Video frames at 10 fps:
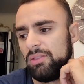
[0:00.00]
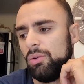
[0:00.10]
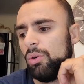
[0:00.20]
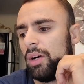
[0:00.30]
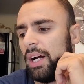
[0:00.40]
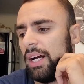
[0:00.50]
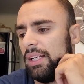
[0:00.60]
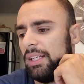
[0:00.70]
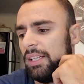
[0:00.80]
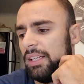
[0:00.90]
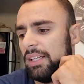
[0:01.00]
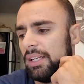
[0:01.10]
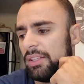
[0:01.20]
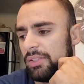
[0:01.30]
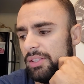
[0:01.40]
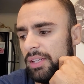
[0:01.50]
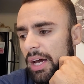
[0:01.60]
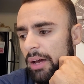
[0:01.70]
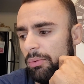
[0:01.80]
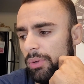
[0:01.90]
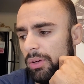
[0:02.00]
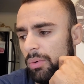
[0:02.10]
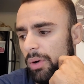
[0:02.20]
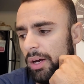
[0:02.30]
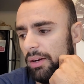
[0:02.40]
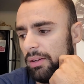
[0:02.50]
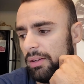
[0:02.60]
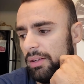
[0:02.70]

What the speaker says: or ID, is not required.